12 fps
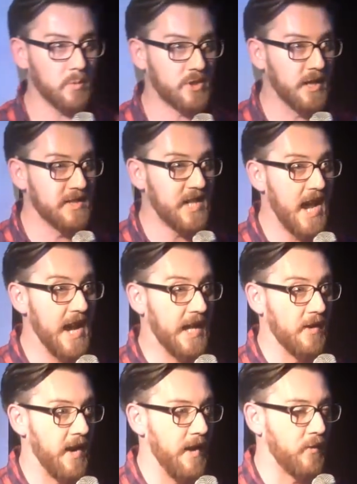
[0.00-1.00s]
I was going to take
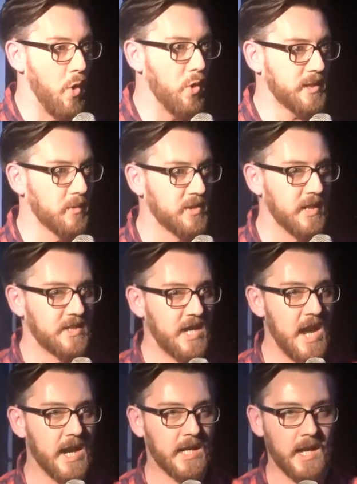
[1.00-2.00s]
it, right? Of course I was going to
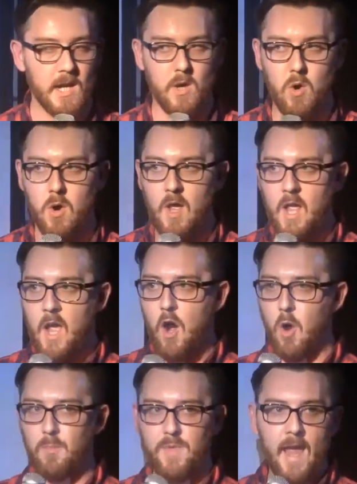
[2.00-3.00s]
take it, you know,
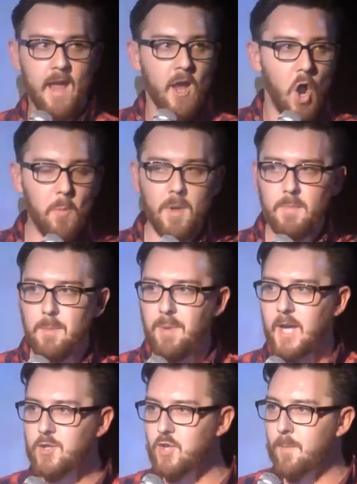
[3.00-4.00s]
up there, up in my
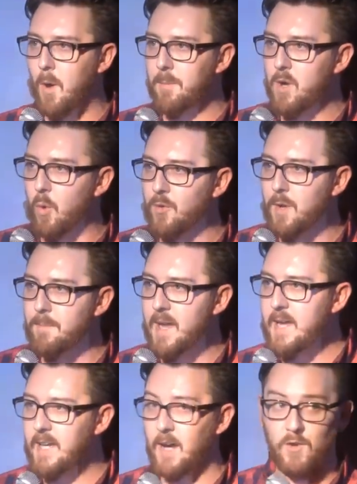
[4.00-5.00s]
bedroom on my old
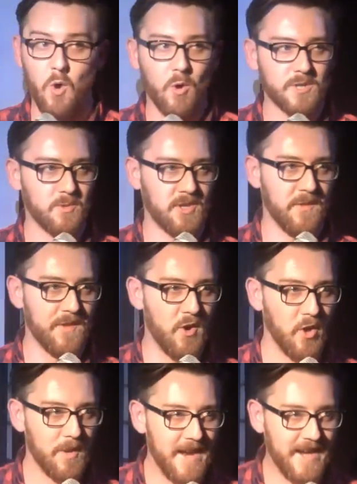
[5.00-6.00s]
Amiga. Of course, it was on the
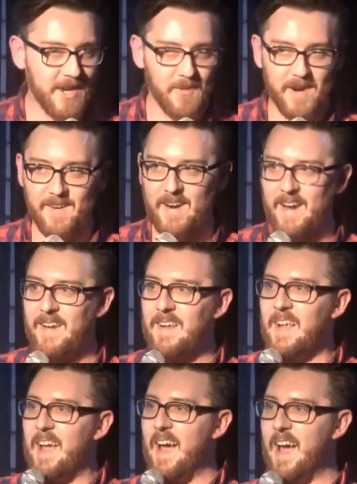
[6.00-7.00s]
old Amiga, wasn't it, right?
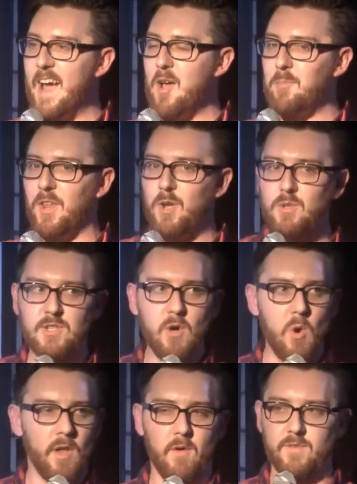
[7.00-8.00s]
Uh, but there was
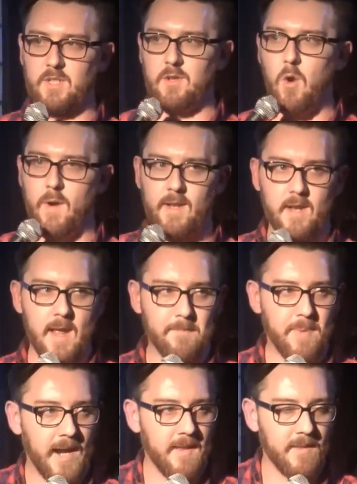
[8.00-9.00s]
no, there was no internet
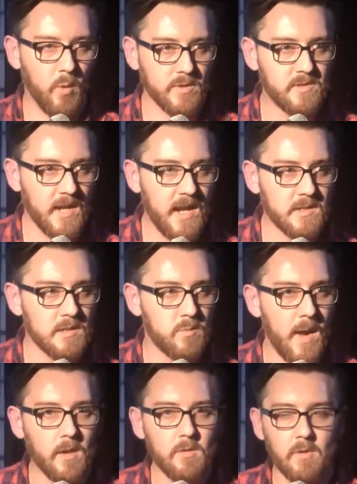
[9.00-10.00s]
back in those days as
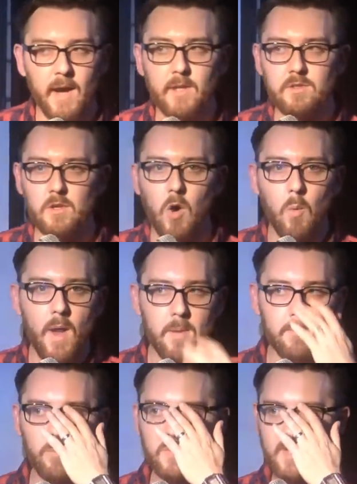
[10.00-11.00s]
well, right? So when
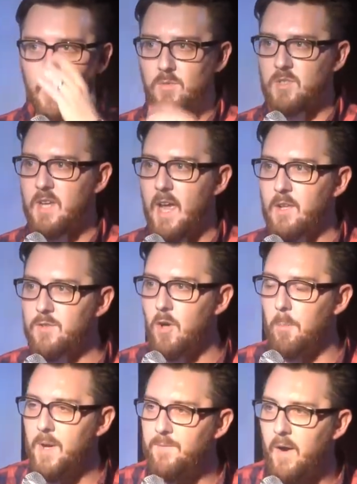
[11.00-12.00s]
mum's downstairs
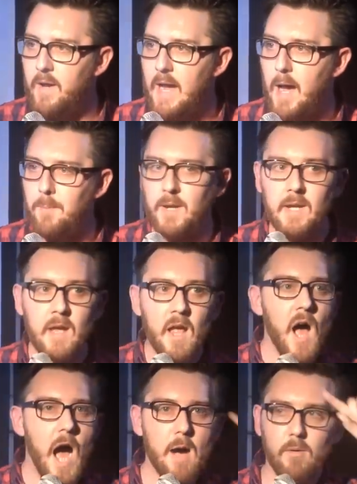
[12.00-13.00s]
not being very happy.
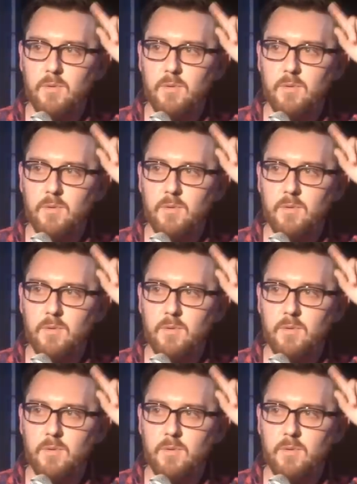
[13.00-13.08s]
I'm